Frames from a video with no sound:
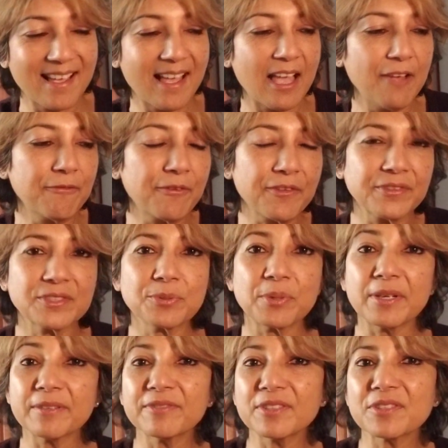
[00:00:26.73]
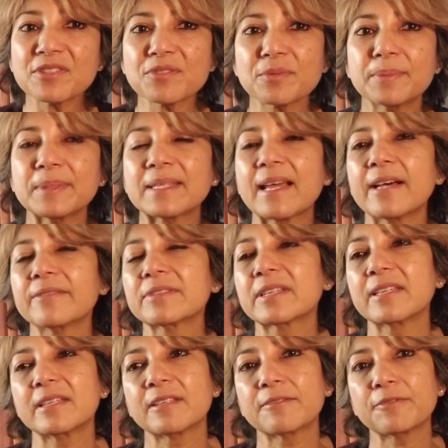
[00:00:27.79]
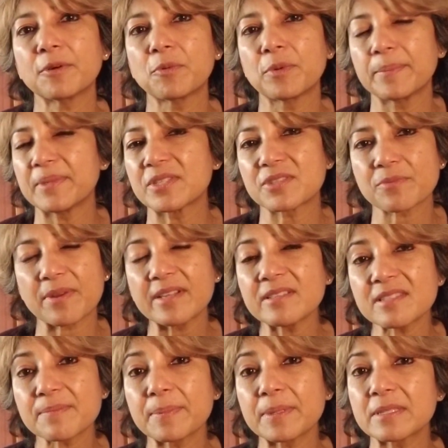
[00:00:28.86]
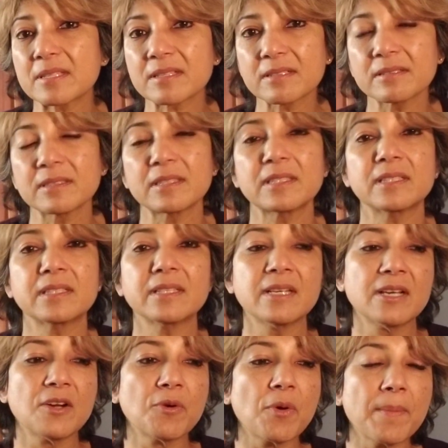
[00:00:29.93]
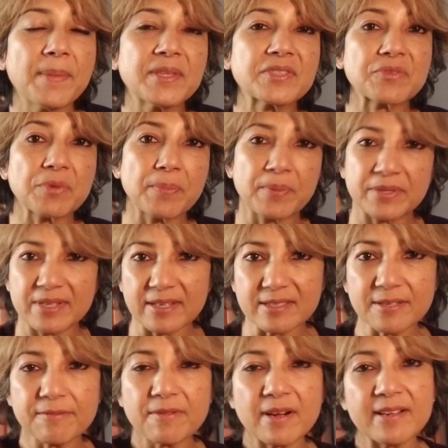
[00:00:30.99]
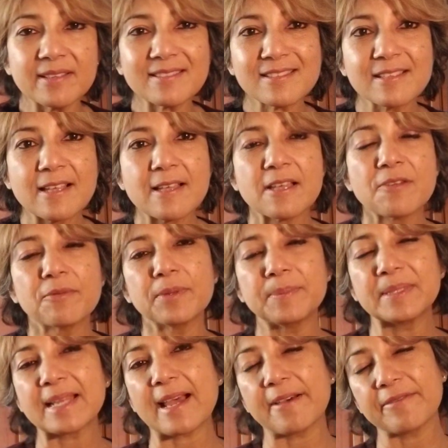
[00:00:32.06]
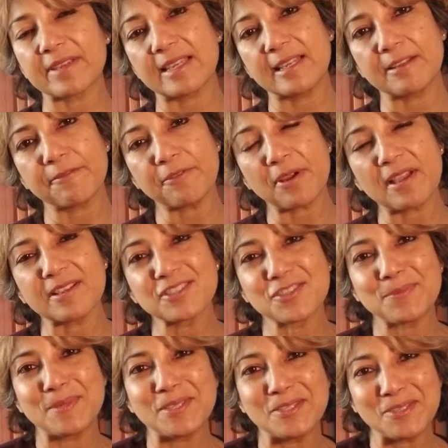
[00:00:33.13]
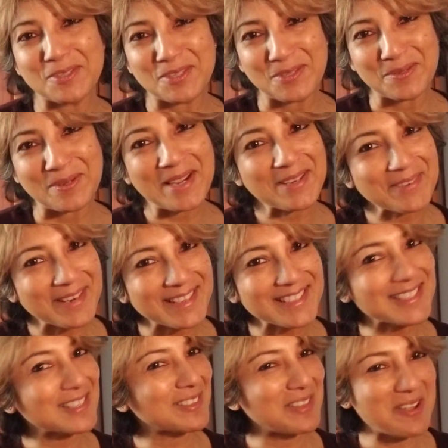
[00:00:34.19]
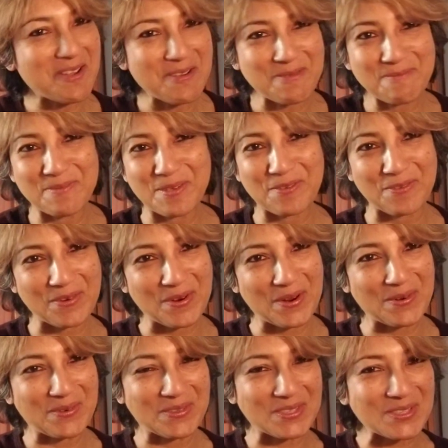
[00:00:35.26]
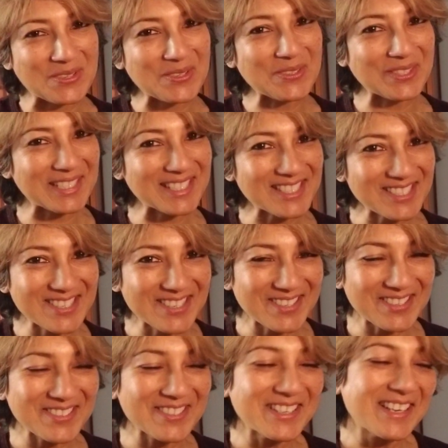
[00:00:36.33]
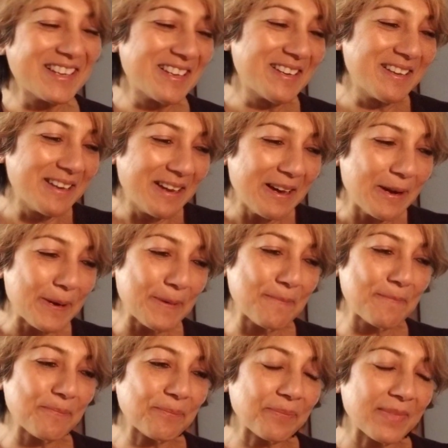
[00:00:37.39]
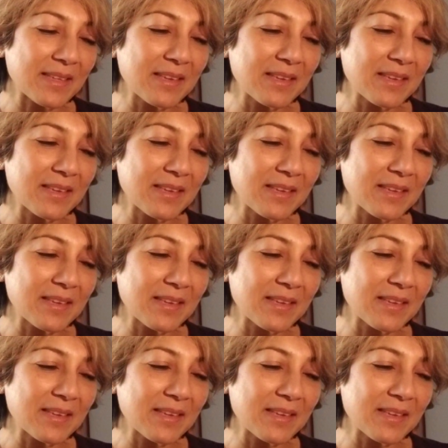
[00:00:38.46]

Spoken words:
And for the 12 years, we've been advocating for women's rights, particularly women's reproductive rights. We've been advocating for LGBTQI rights long before it was a cool thing to do.